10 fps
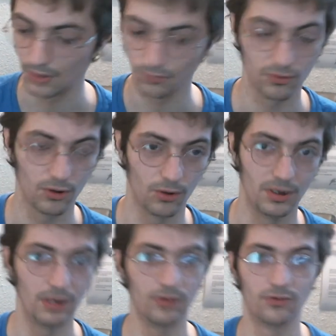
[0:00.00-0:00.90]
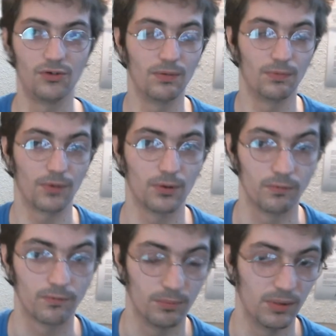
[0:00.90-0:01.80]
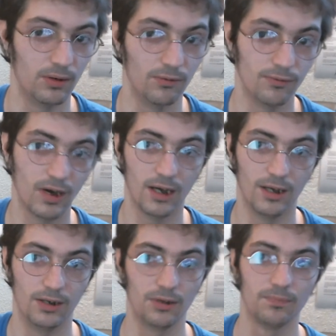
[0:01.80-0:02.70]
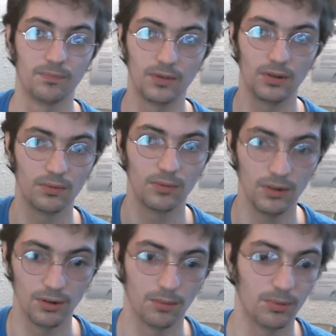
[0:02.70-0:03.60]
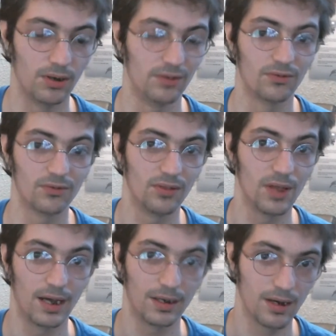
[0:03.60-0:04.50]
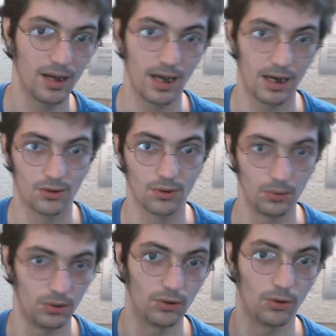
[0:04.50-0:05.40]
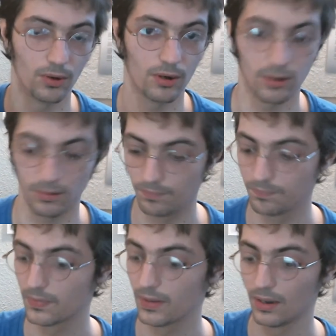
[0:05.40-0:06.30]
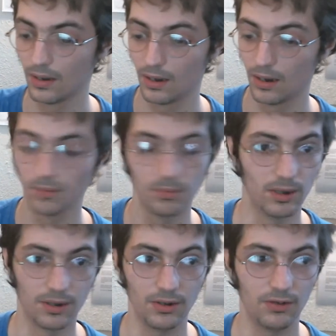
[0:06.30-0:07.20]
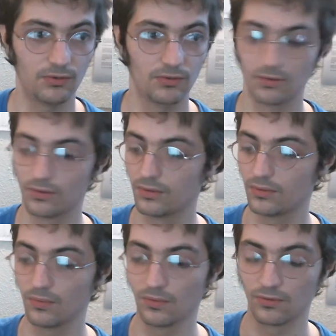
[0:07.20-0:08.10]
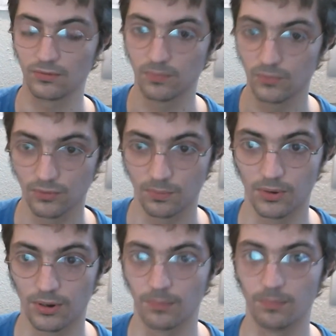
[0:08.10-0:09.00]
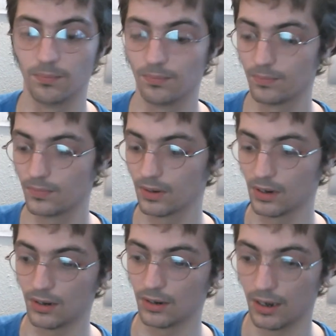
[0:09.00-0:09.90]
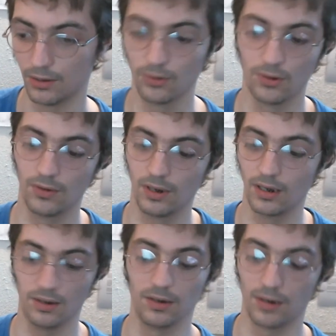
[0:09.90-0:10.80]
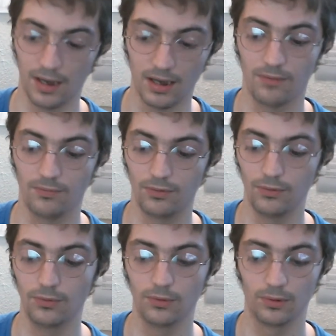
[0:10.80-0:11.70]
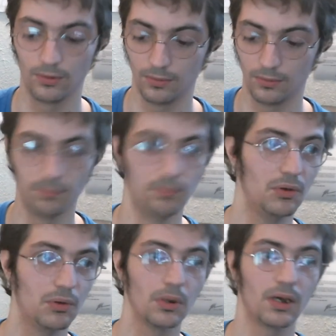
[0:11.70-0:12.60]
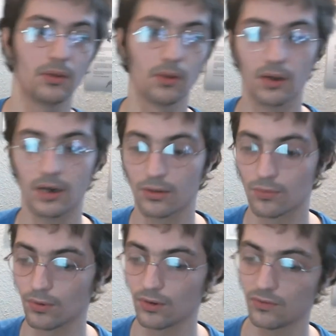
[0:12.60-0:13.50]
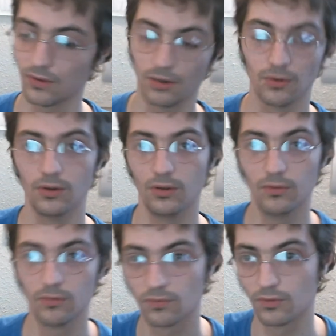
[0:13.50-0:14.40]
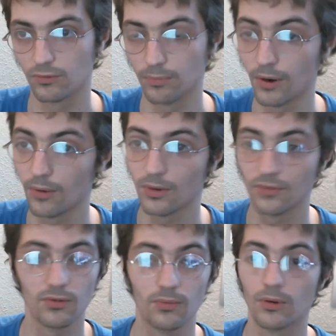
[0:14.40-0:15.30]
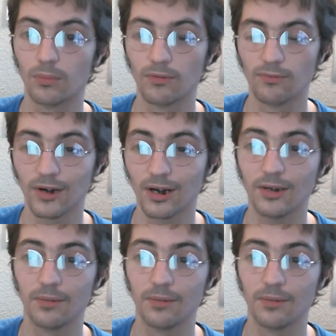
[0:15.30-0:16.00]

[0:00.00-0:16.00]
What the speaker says: So it is difficult for me to find earbuds that actually don't hurt. But these were, and I didn't have to mutilate the large ones. I could have used the small ones and would have been fine.